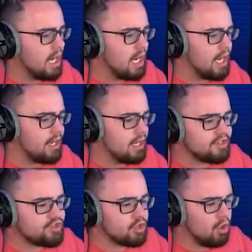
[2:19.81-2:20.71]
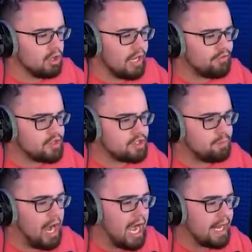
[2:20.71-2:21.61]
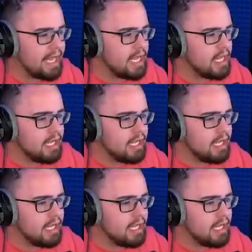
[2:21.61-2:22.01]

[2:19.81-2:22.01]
God, his soul left his body.